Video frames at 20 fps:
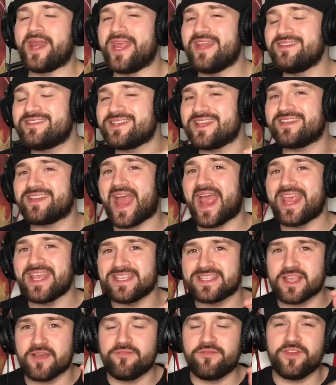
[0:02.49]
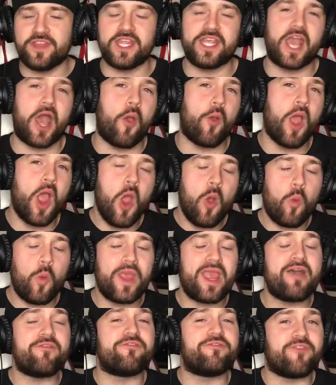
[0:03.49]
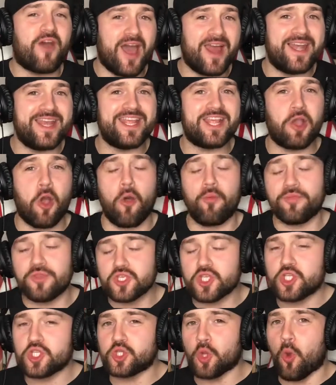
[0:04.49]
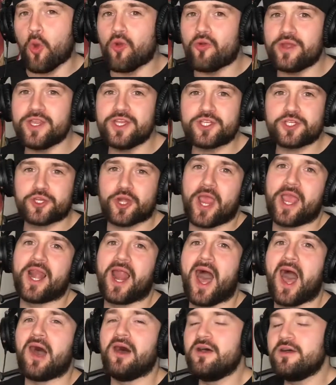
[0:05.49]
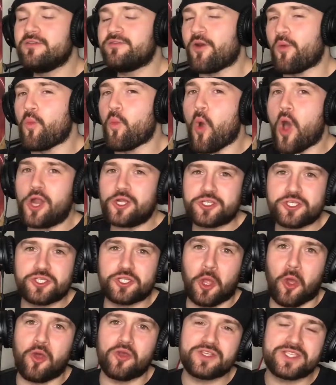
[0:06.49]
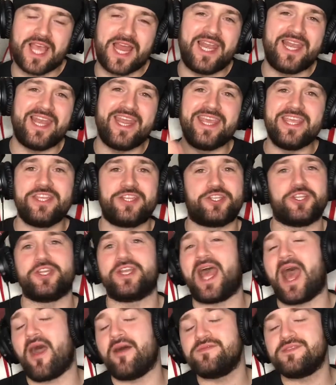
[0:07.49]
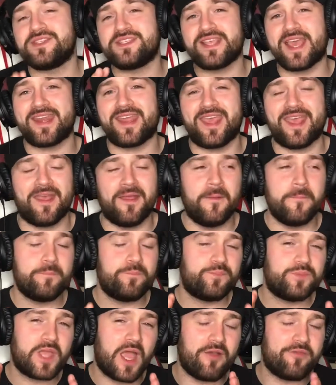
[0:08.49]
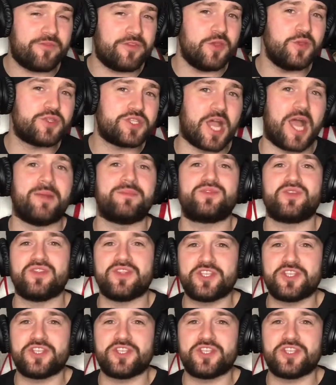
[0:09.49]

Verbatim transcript: In today's video, we have finally got the story trailer for Watch Dogs Legion. Now, I've said it a few times on the